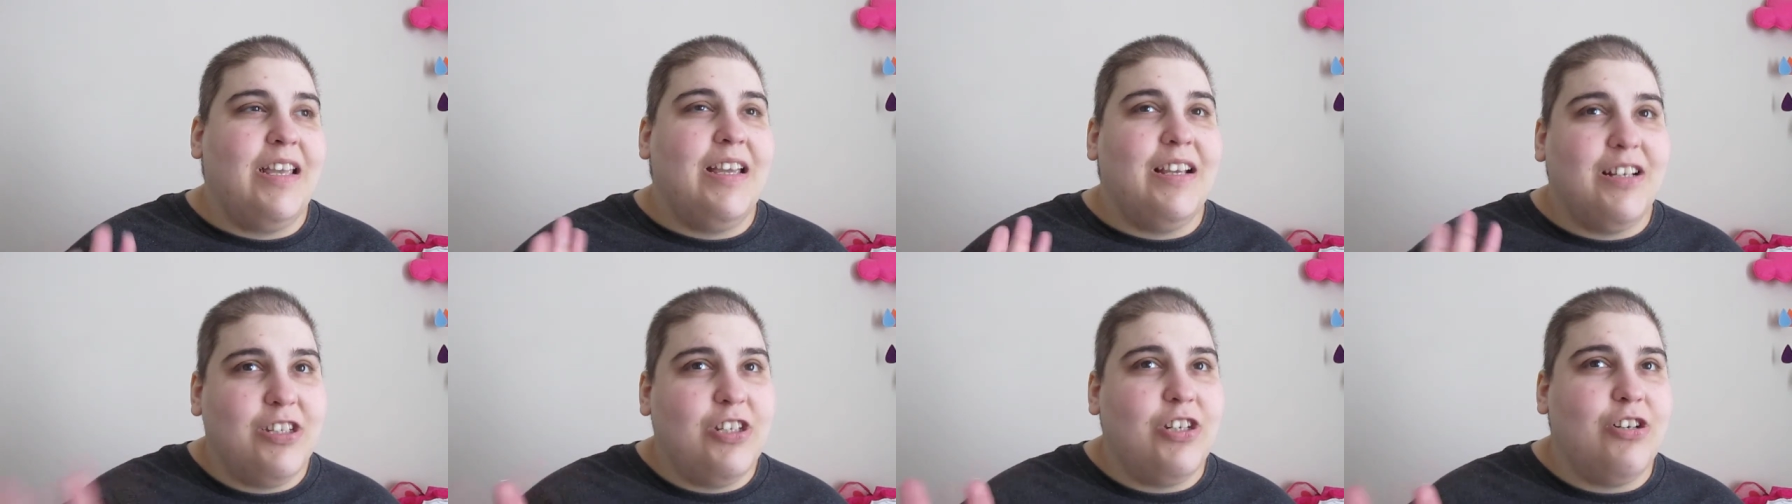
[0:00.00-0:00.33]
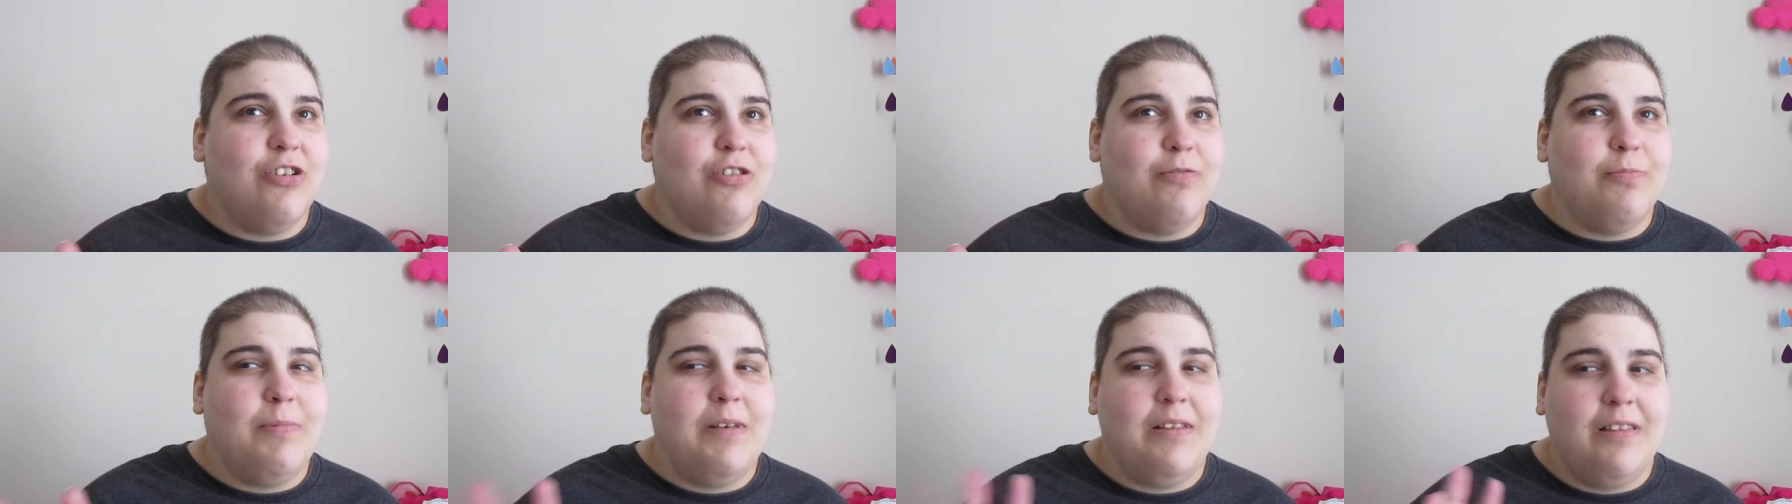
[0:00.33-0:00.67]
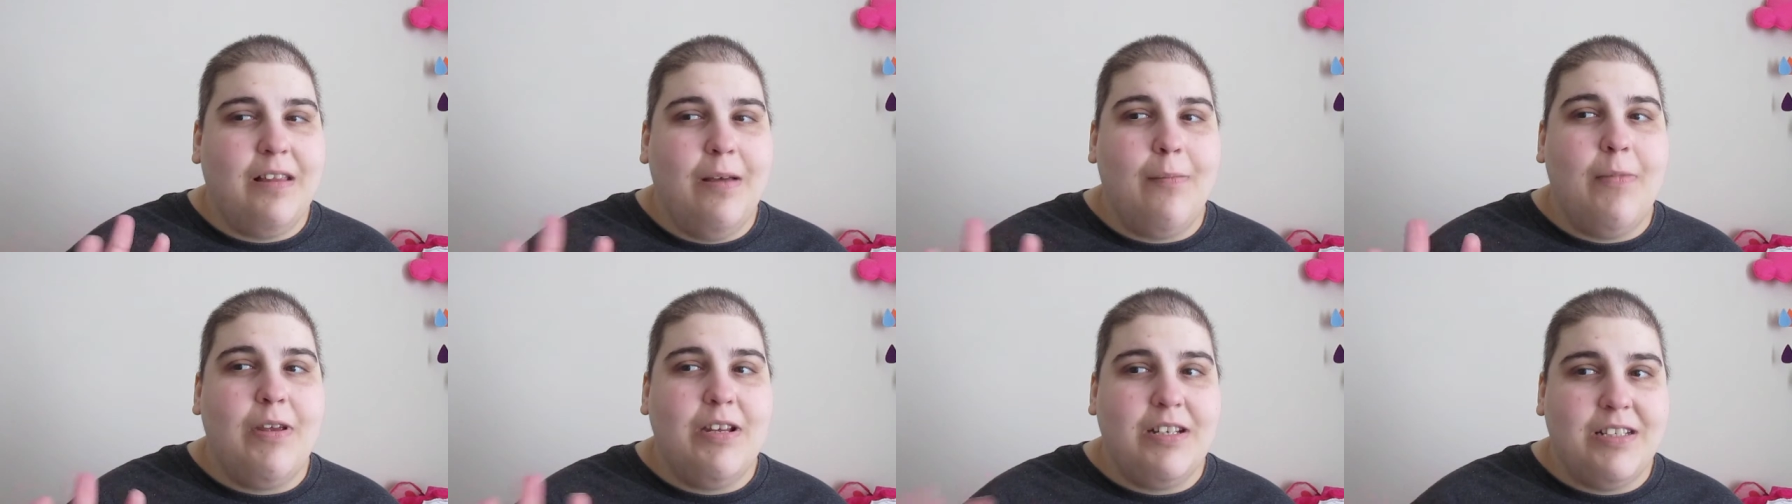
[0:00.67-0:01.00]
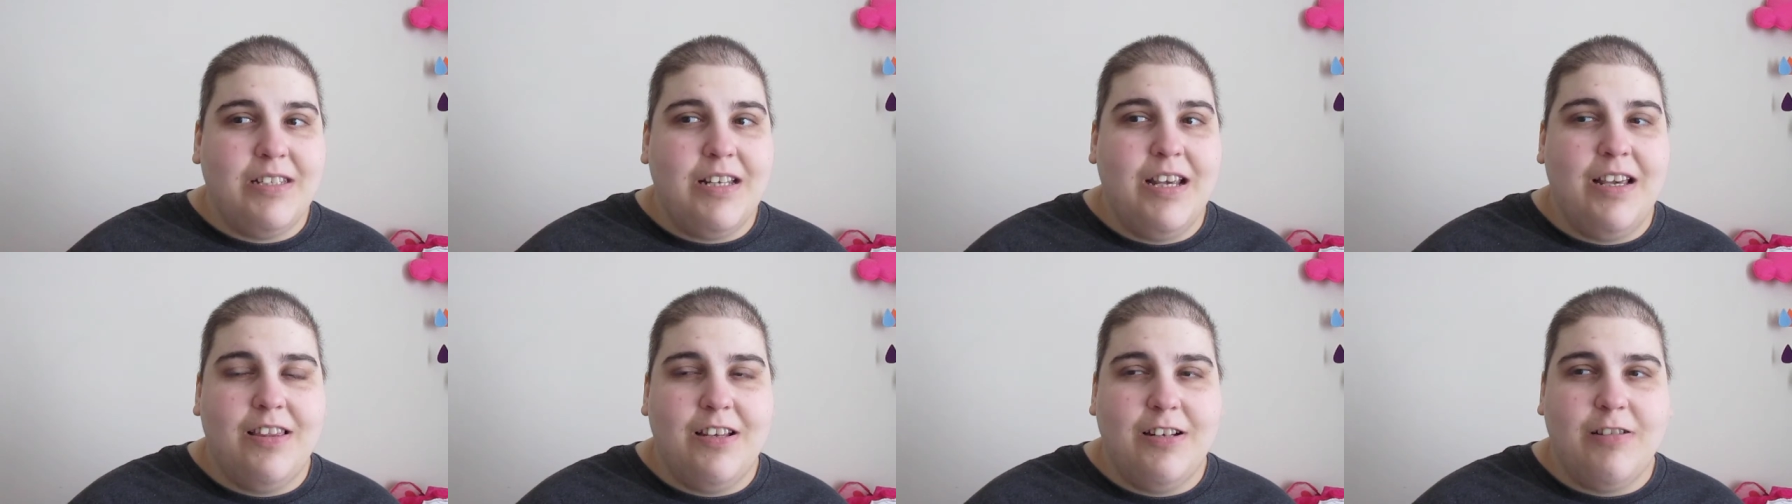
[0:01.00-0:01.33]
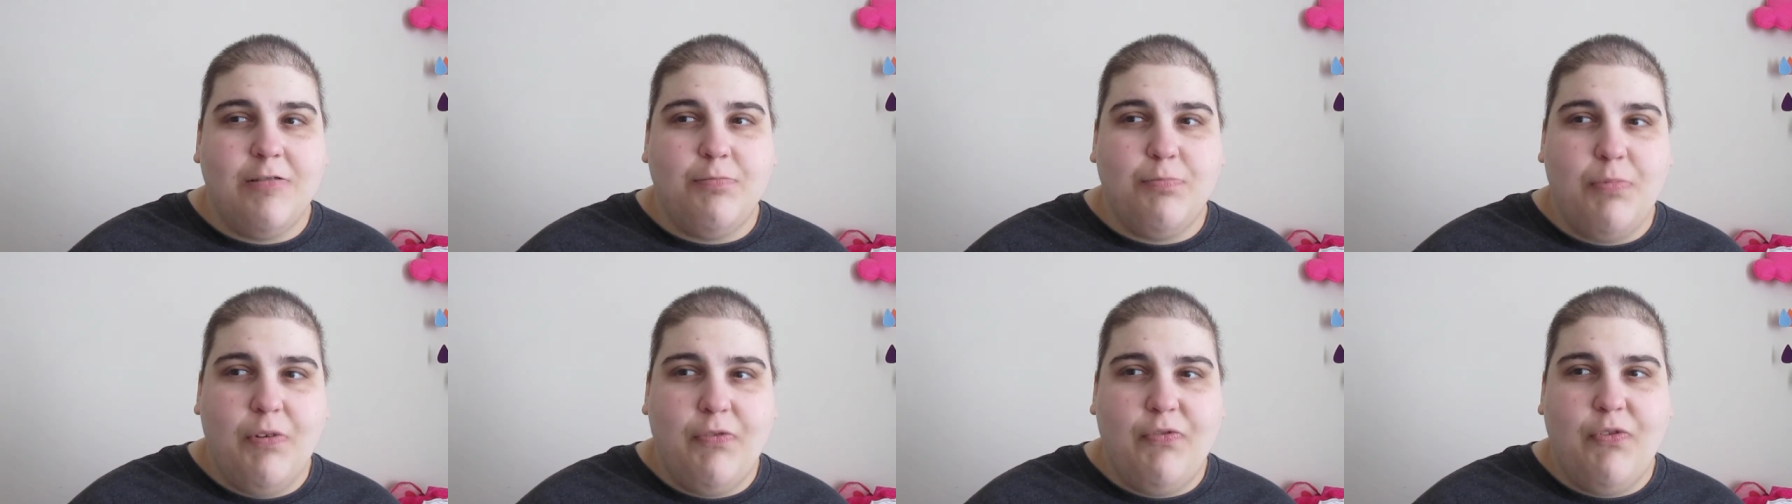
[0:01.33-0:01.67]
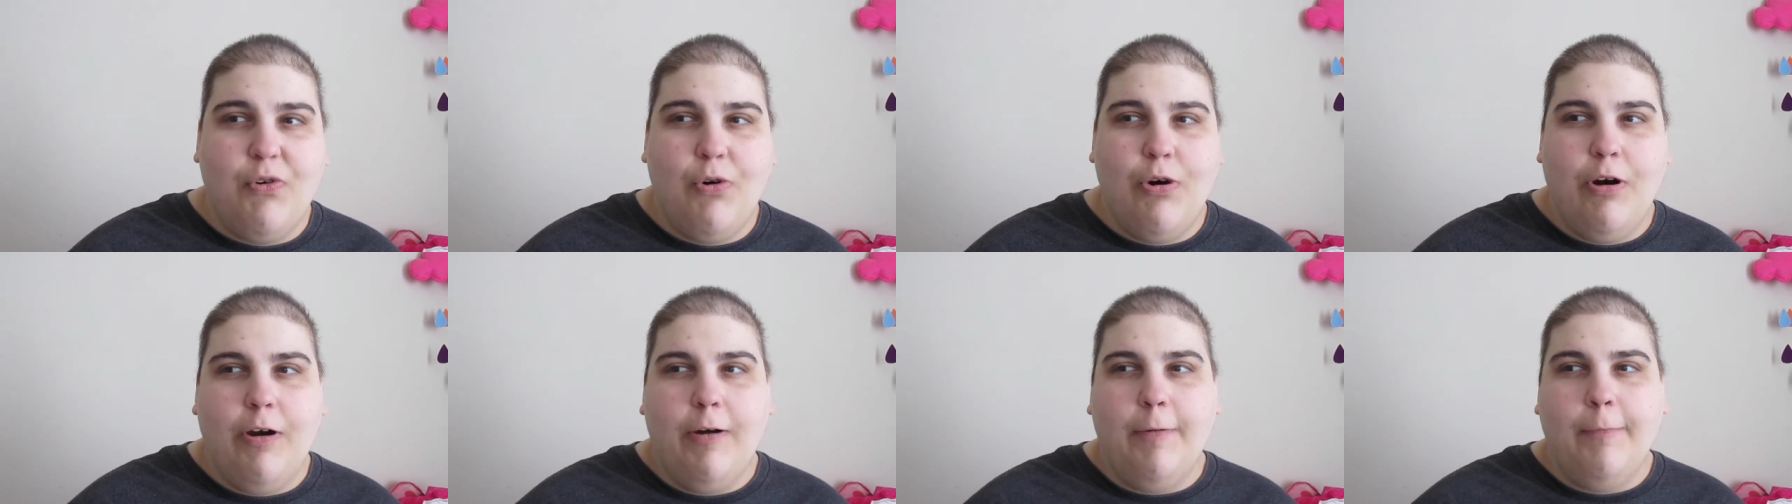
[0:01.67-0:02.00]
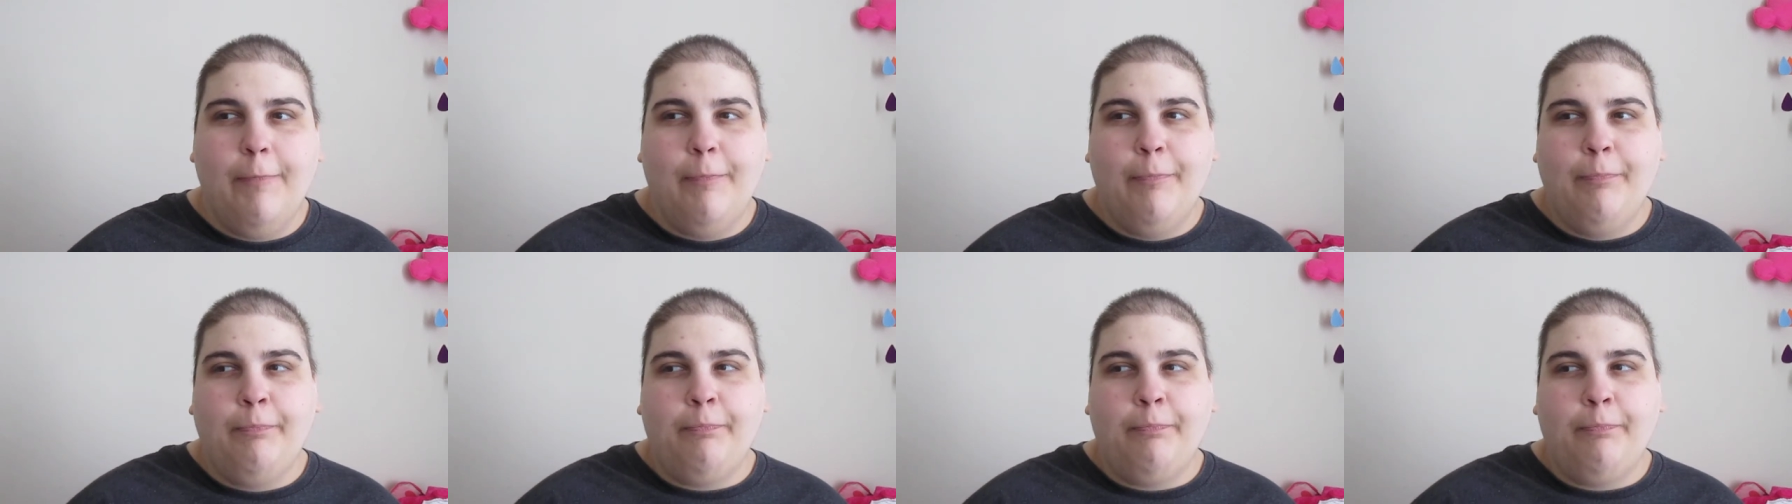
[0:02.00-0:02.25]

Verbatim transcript: excuse me, let me say this before,